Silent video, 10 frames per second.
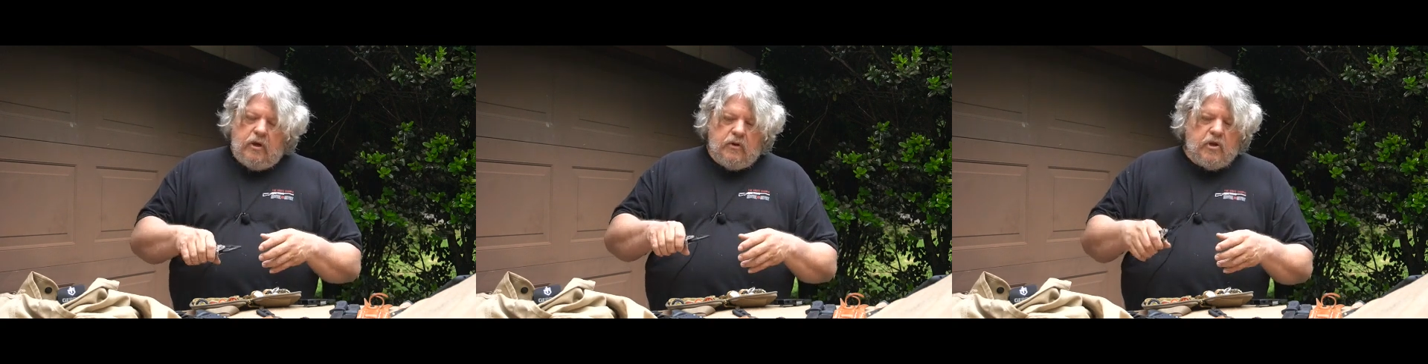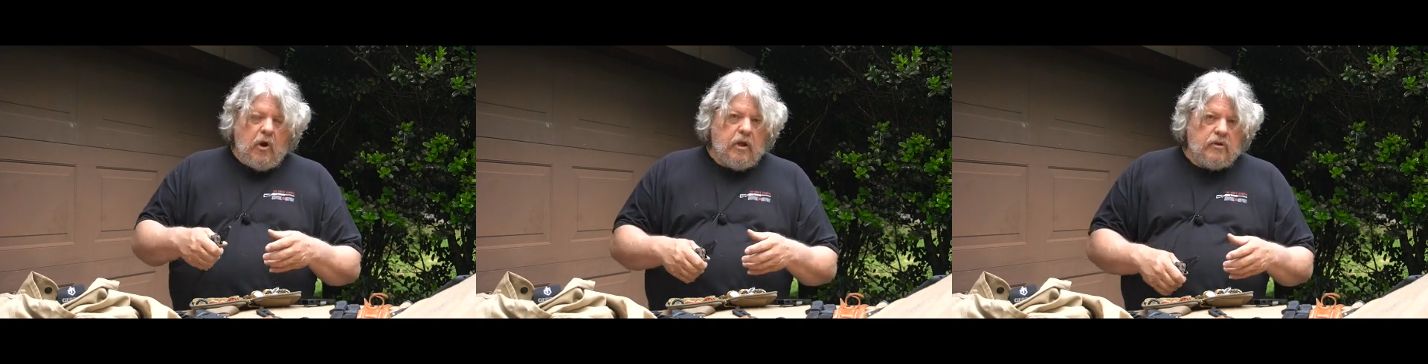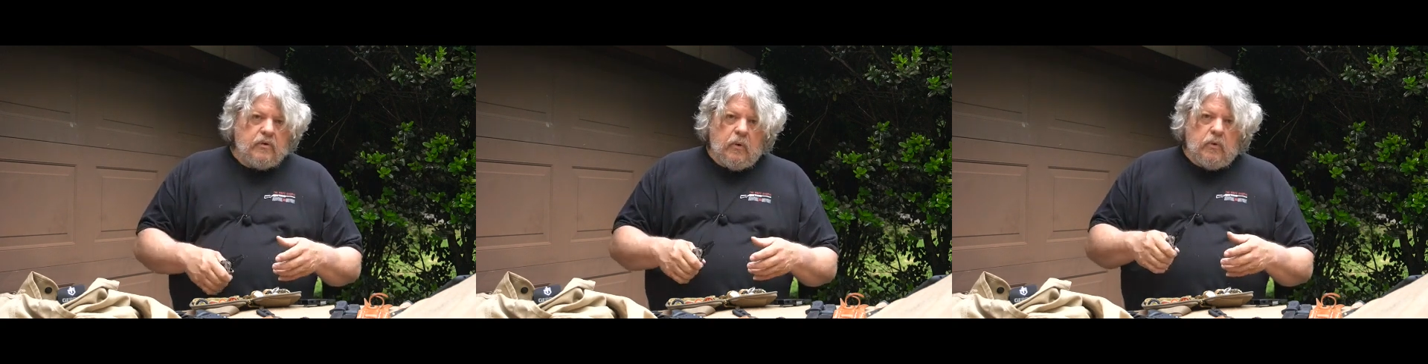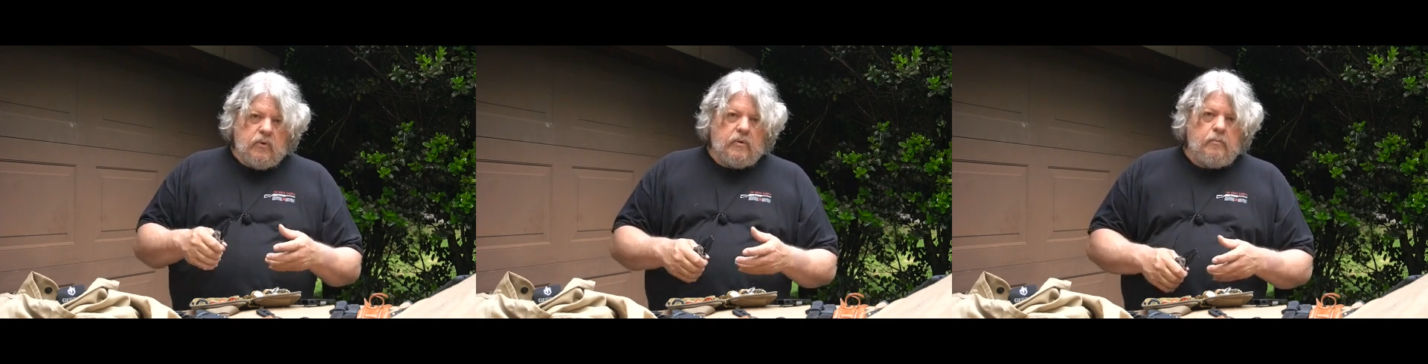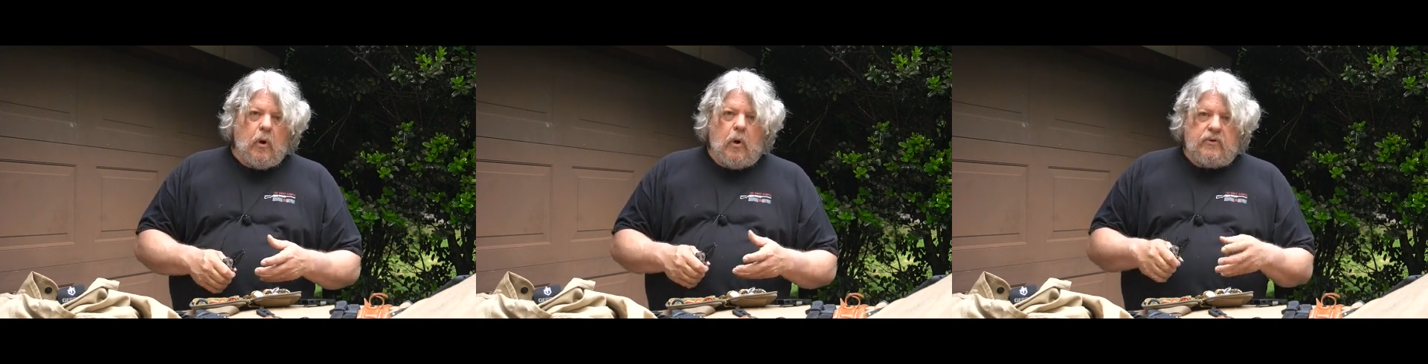turning screws and
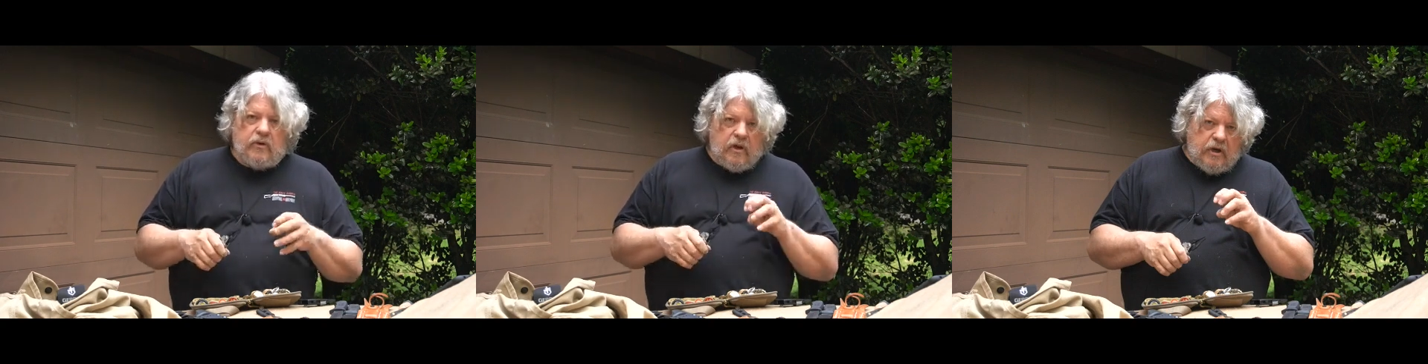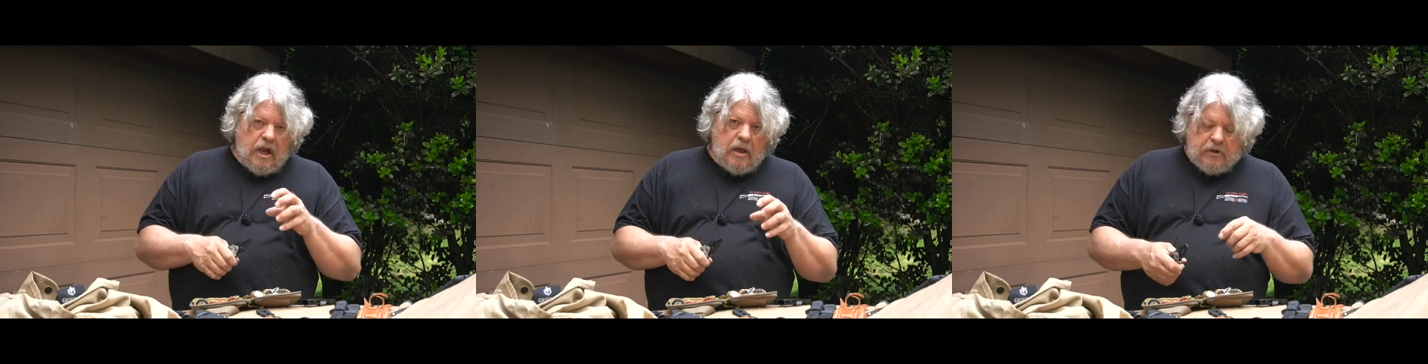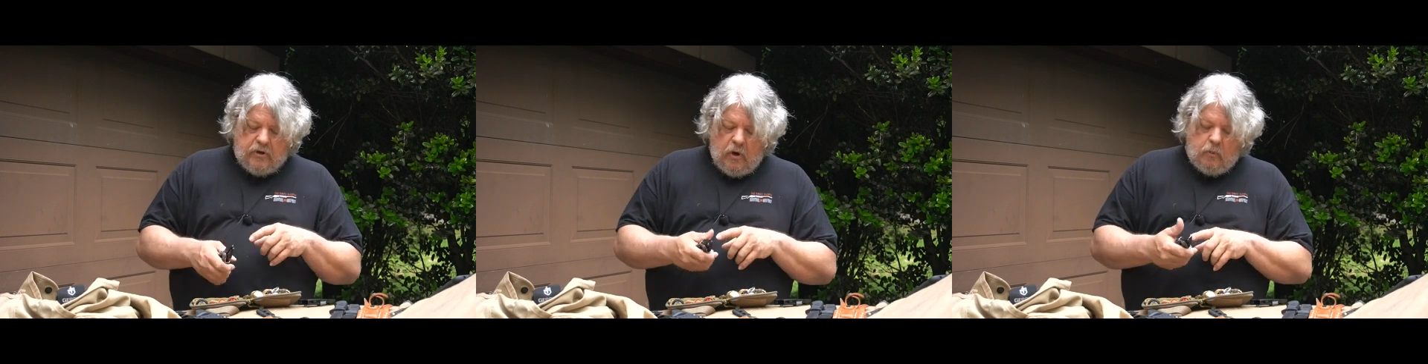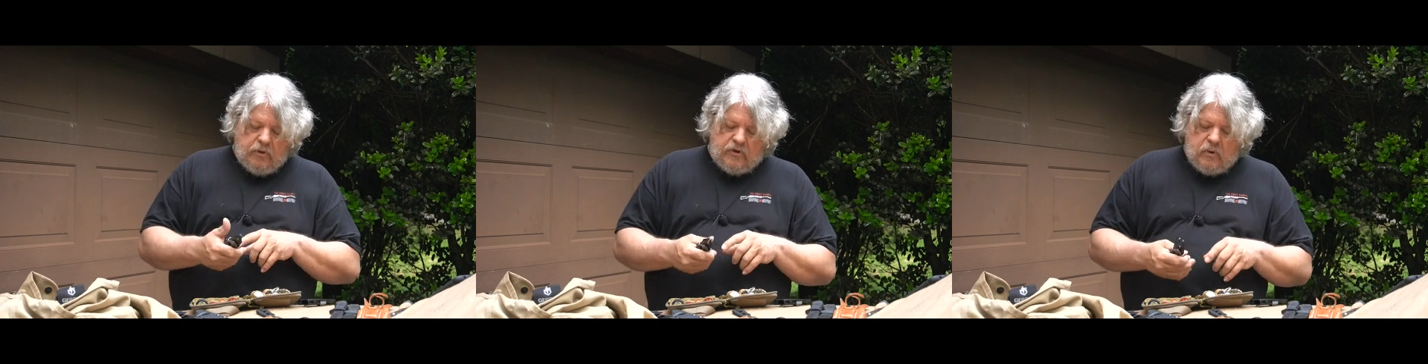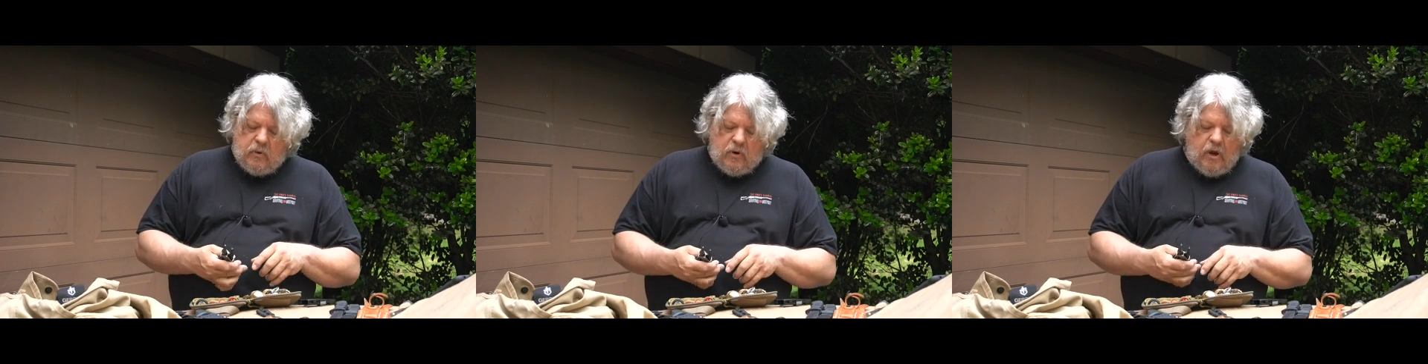bolts that can't be turned with a
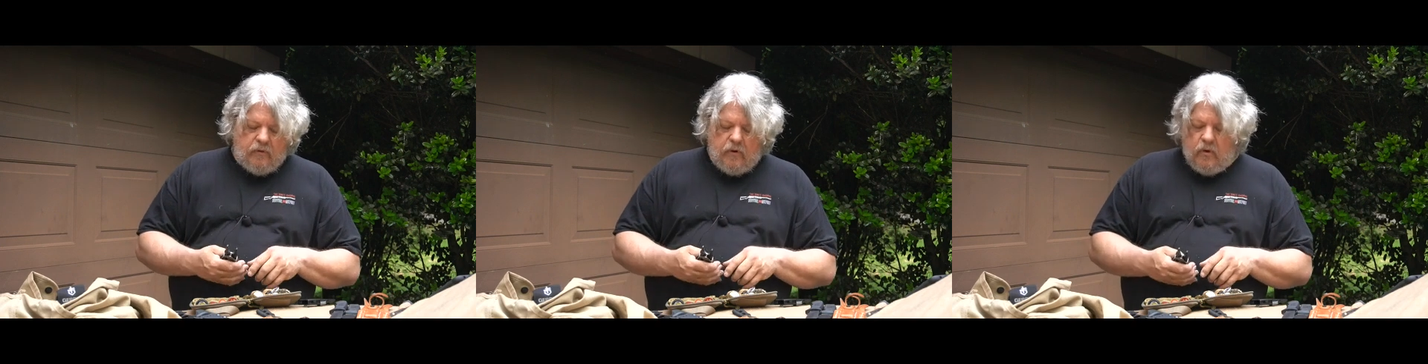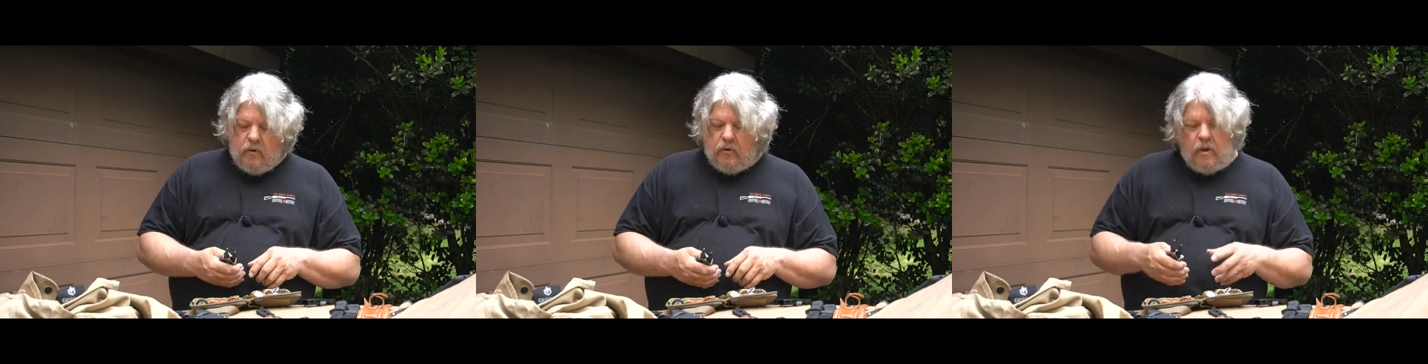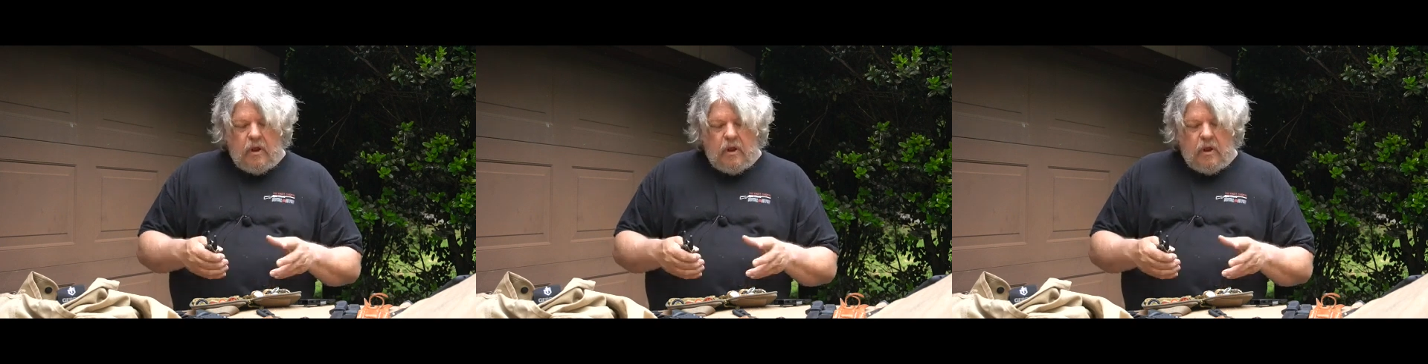screwdriver.